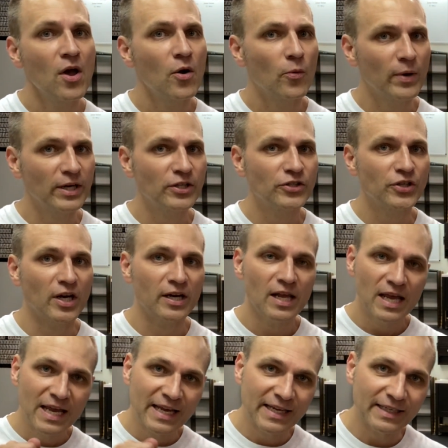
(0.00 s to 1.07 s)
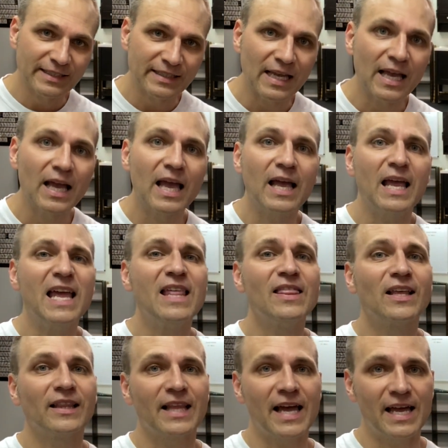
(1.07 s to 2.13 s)
Wing Chun is in the
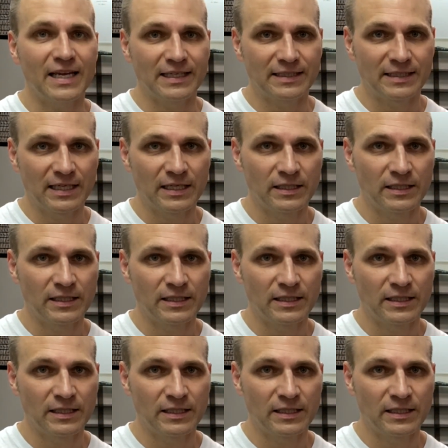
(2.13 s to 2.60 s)
legs.